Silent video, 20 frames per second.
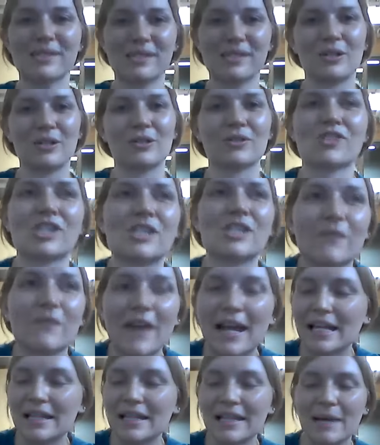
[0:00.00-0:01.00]
So it's just
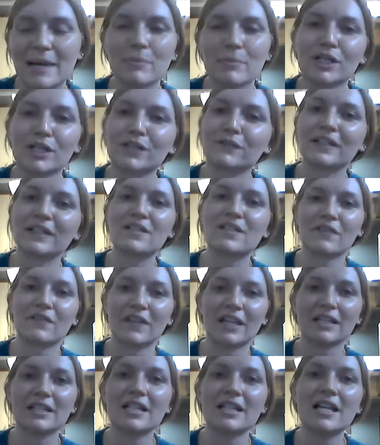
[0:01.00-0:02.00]
finding that perfect
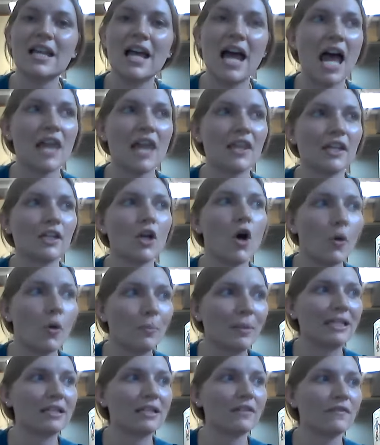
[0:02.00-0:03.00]
fit and then
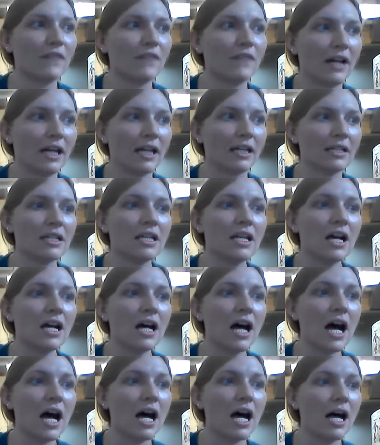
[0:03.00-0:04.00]
hoping to find
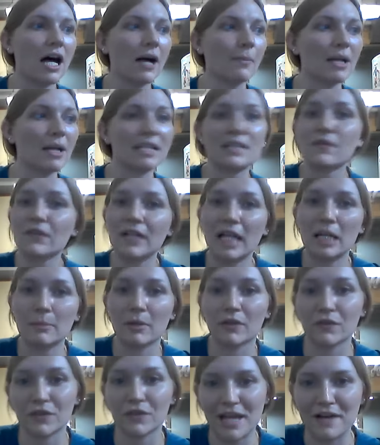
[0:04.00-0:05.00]
a different
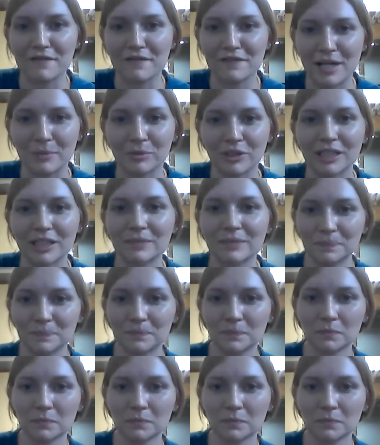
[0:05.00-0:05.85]
animal for that family.